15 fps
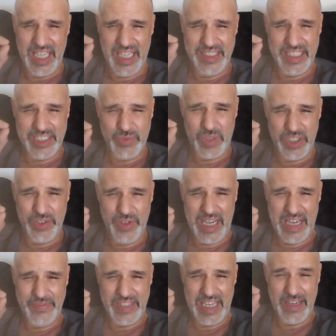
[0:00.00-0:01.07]
And that's why you
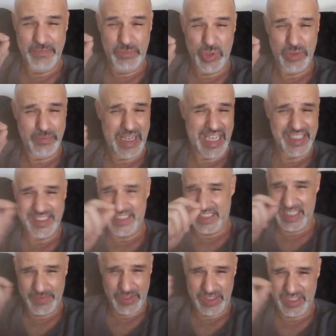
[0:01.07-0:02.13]
have to have more mass than
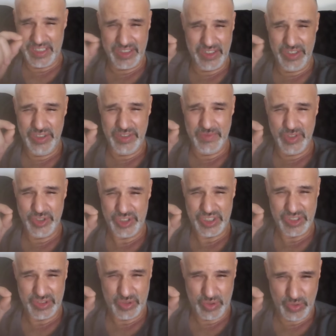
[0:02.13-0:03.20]
everything in the
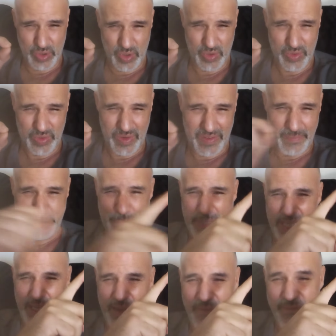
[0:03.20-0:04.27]
universe to go
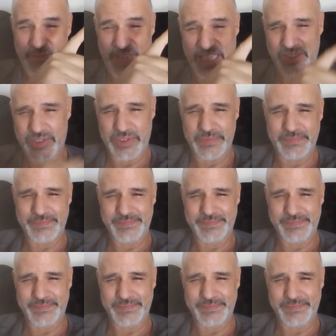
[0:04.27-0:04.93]
faster.